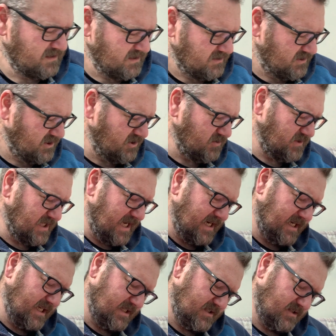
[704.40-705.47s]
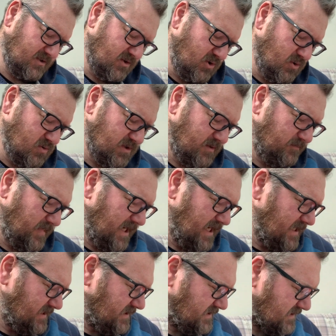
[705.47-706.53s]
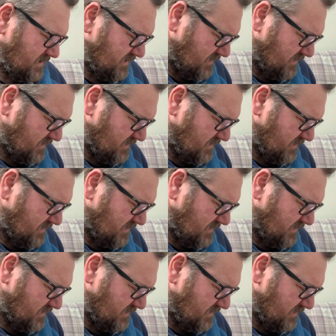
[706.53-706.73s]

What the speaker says: To Dennis, all the best.